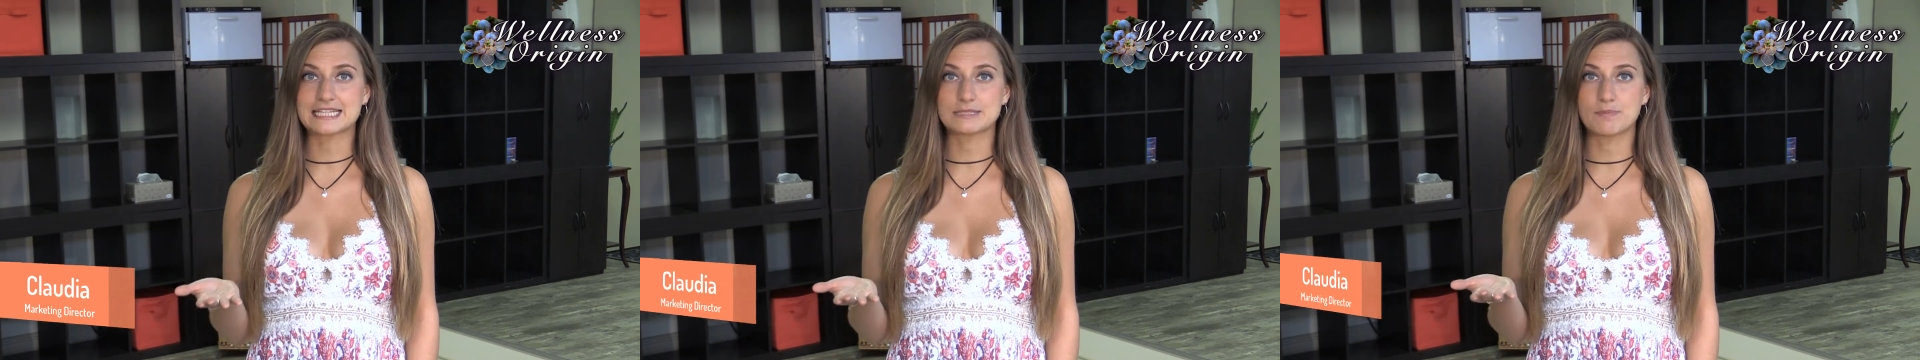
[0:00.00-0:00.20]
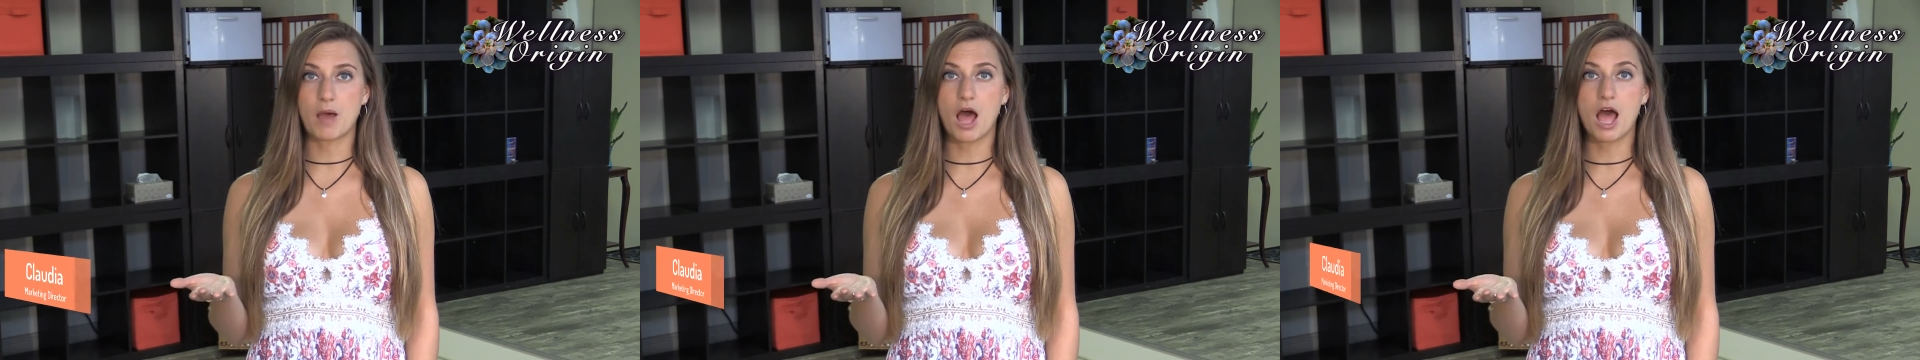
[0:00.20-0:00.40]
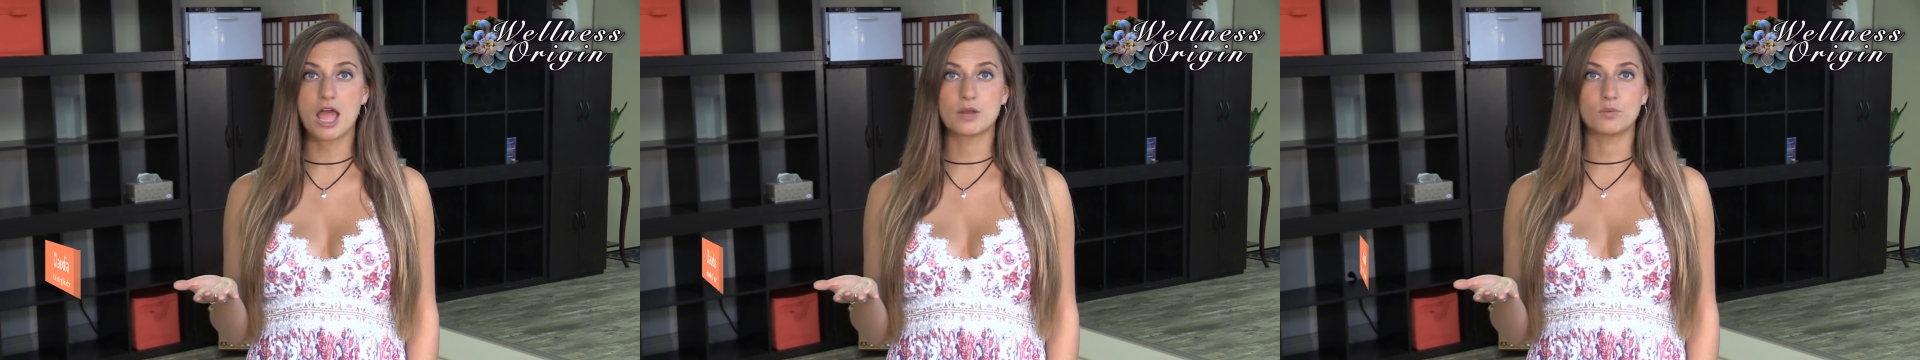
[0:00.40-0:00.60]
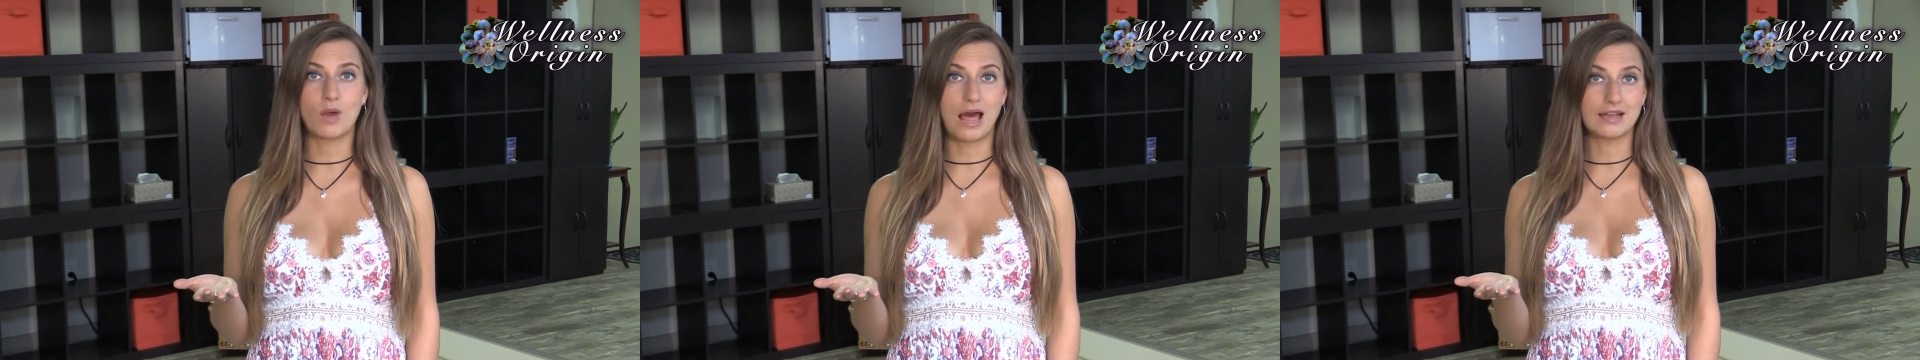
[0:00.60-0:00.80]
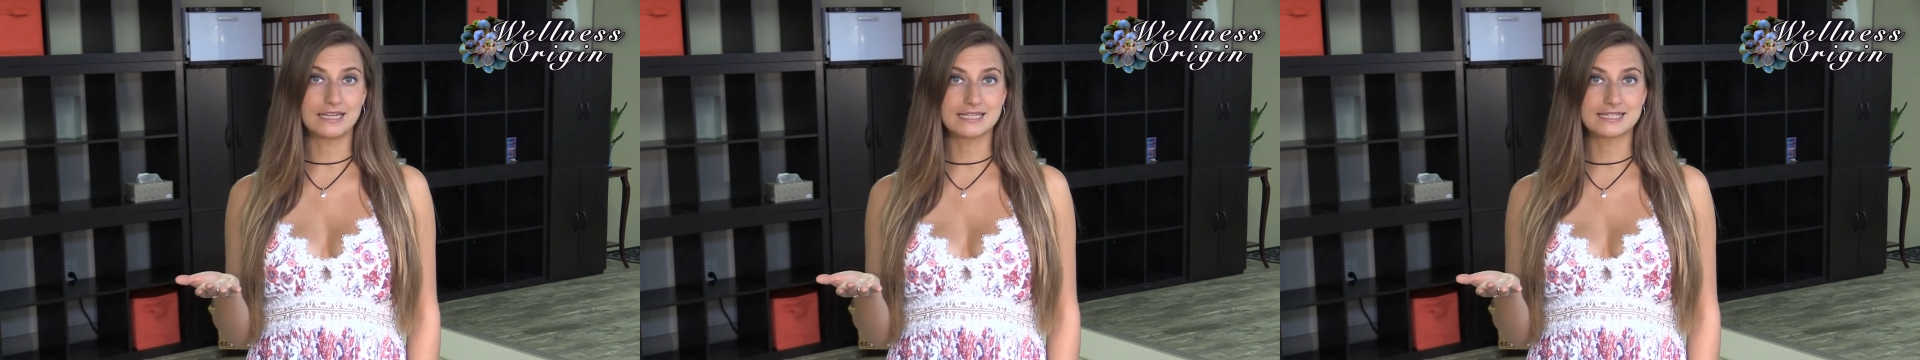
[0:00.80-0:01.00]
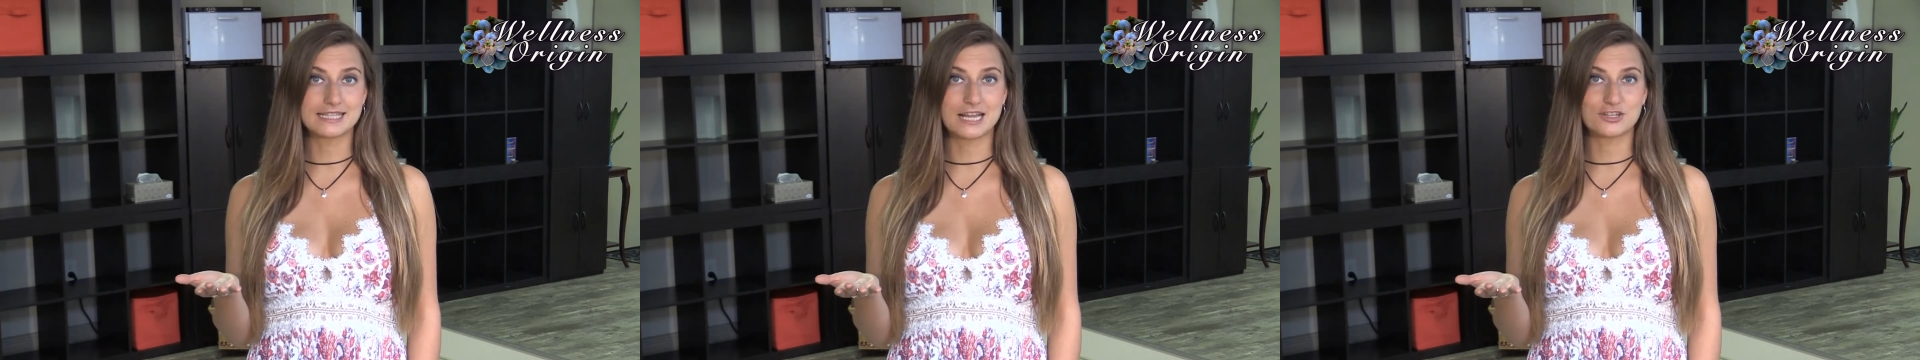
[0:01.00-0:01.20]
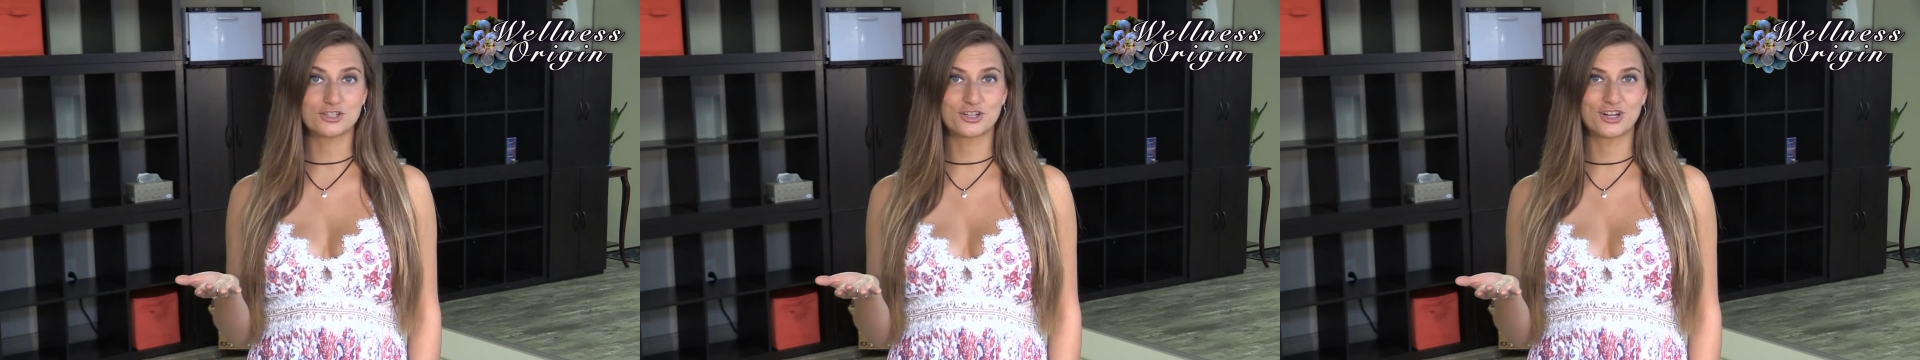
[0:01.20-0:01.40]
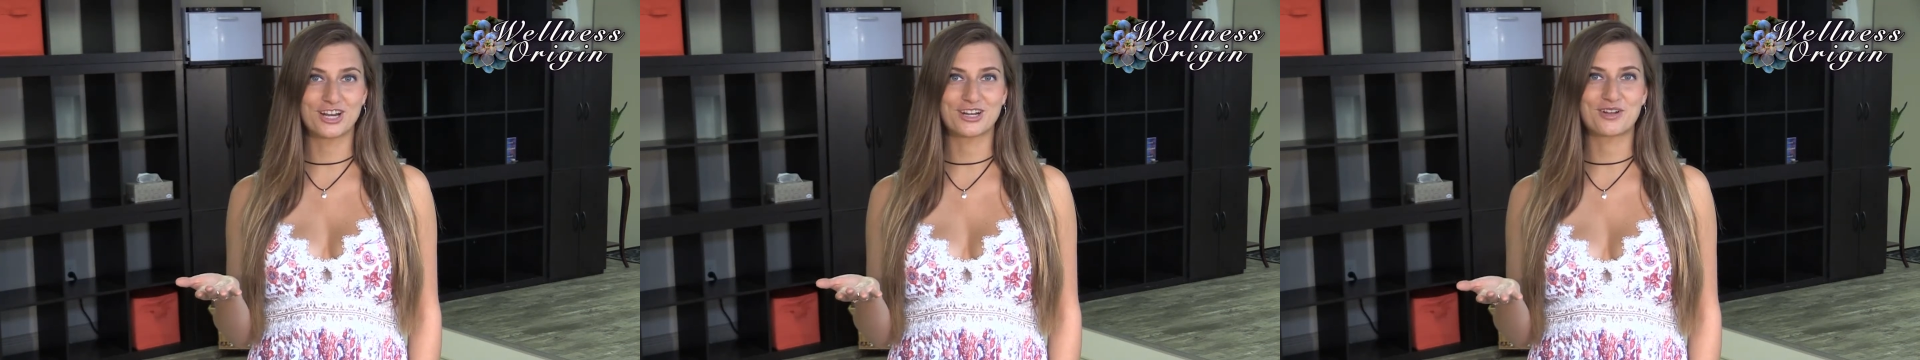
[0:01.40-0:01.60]
spa and wellness
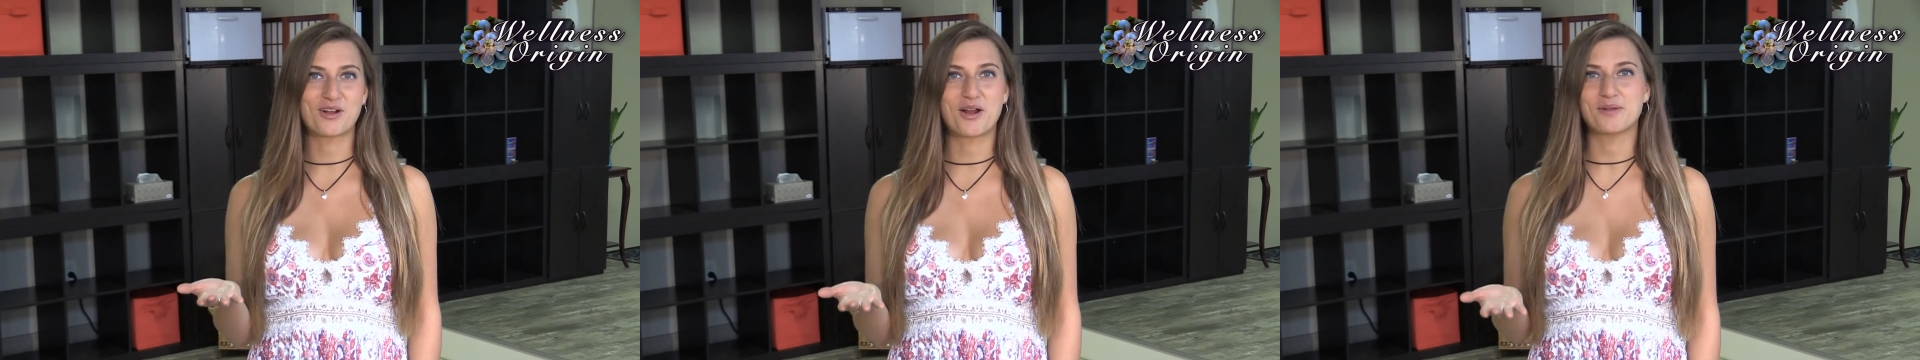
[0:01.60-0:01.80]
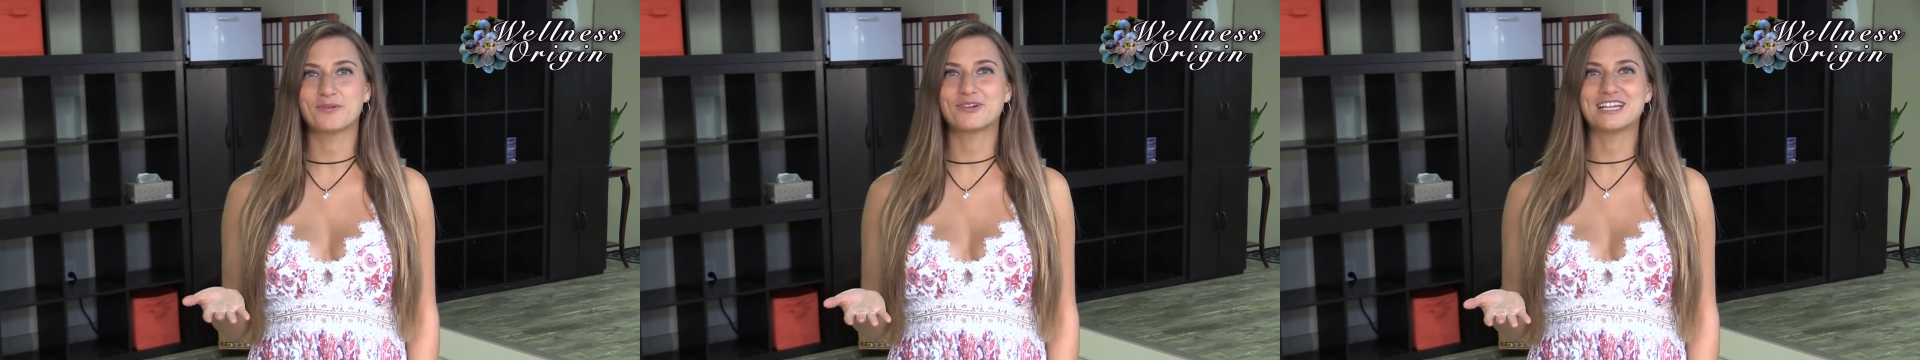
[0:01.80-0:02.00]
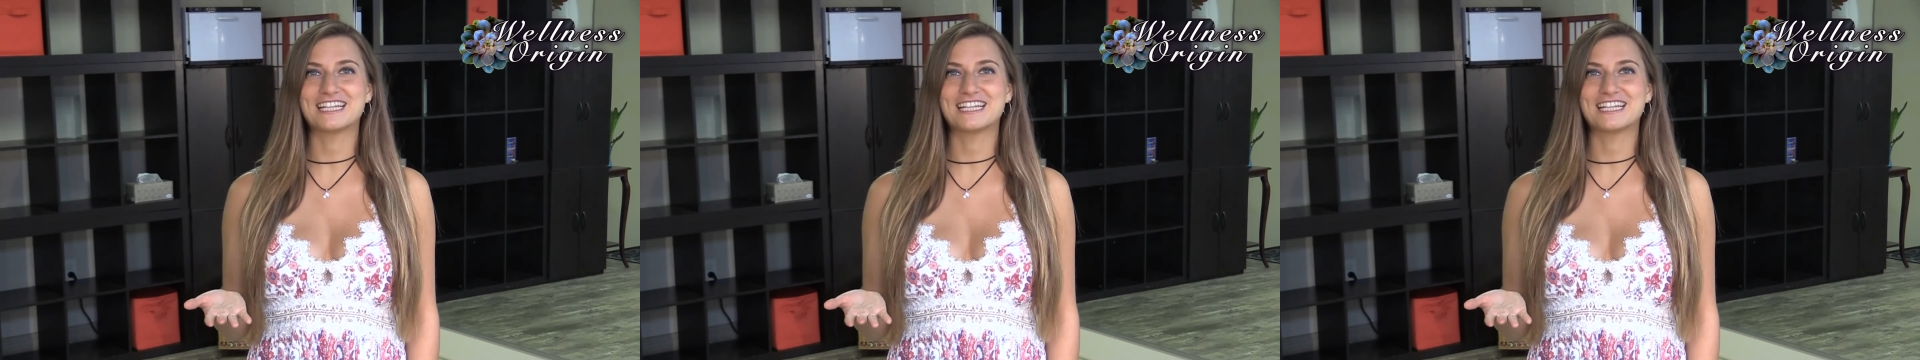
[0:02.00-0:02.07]
center in Carmel,